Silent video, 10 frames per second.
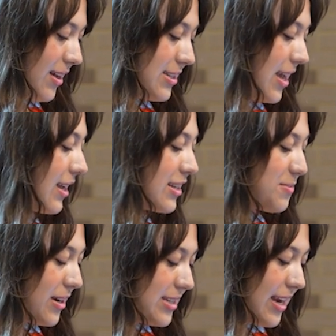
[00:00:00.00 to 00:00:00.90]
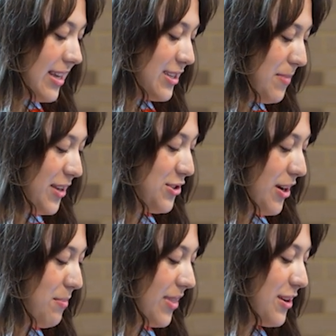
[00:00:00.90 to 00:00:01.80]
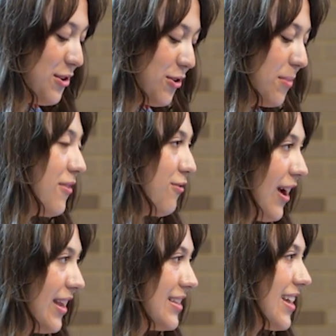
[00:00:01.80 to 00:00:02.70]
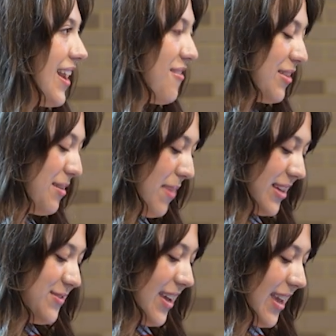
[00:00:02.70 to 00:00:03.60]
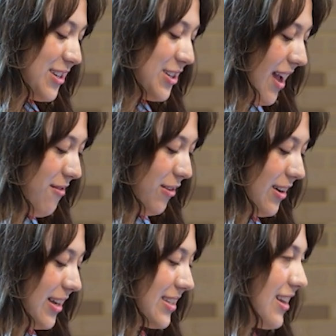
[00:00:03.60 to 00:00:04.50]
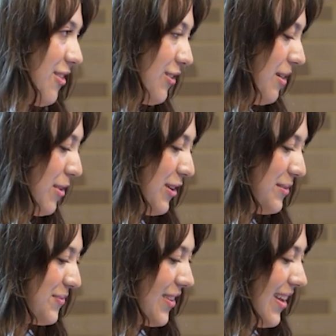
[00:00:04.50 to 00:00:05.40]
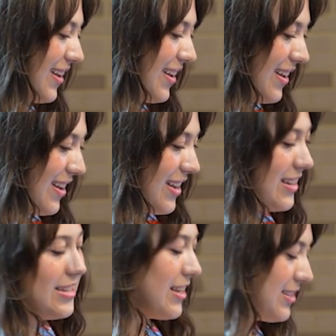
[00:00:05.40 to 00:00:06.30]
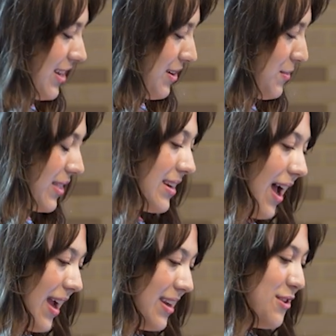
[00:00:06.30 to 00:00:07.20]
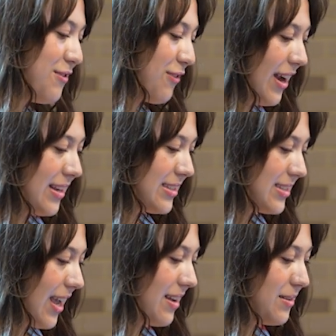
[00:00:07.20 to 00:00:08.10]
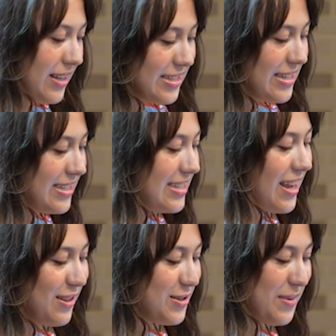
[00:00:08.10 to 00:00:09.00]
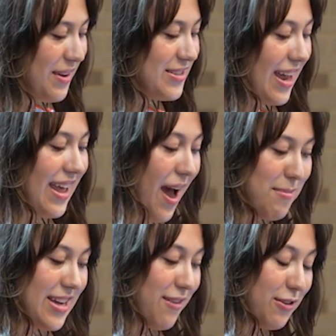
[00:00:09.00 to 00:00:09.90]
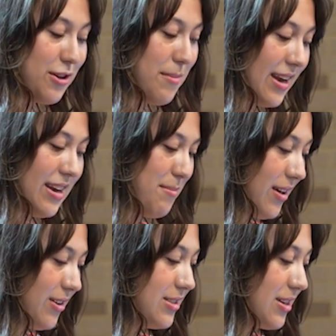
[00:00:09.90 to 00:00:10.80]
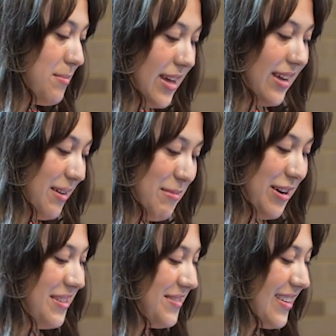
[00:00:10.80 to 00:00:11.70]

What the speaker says: Taking a spontaneous beach trip with a new group of friends and having the best vacation ever is another glimmer. Dancing with 9 new friends, listening to Taylor Swift at a Habitat for Humanity build could be a glimmer.